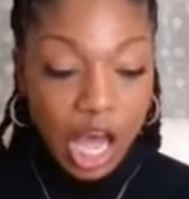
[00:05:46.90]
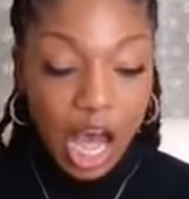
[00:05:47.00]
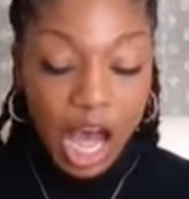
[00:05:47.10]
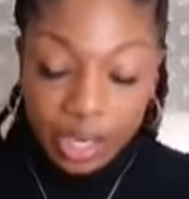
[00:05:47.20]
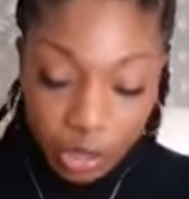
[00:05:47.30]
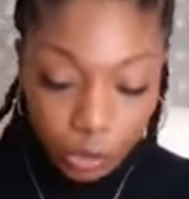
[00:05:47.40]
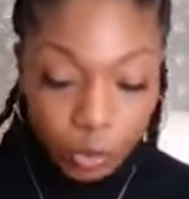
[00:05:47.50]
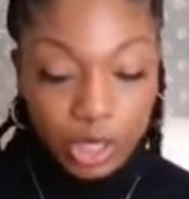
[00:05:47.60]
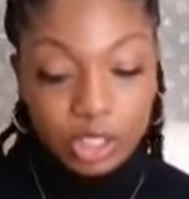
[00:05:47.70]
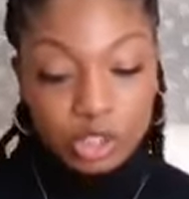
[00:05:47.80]
I know the
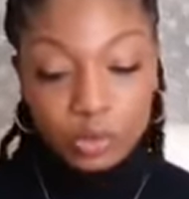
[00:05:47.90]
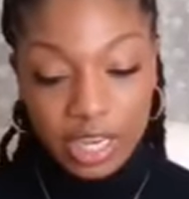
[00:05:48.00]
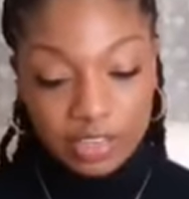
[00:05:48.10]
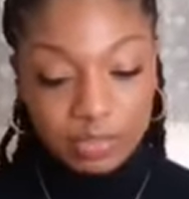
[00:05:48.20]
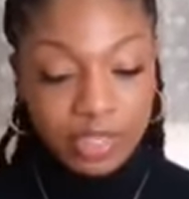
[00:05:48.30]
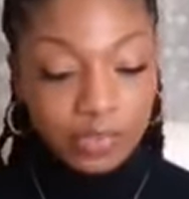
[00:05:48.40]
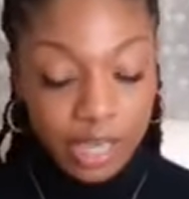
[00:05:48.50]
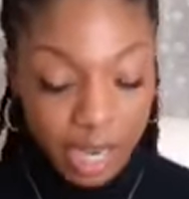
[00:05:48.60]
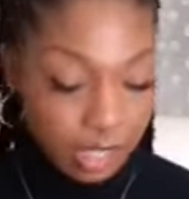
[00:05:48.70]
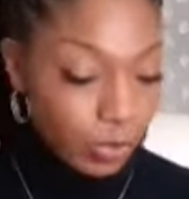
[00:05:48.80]
word that you gave me for
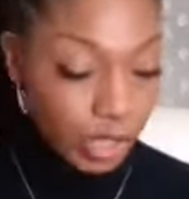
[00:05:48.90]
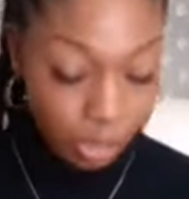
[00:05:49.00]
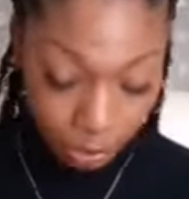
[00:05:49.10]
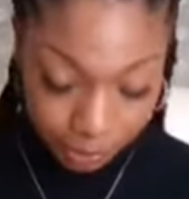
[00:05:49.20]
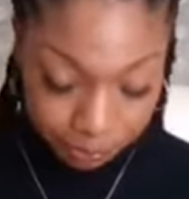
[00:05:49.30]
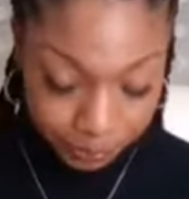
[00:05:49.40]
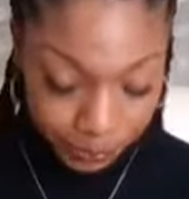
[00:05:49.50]
next week, Lord.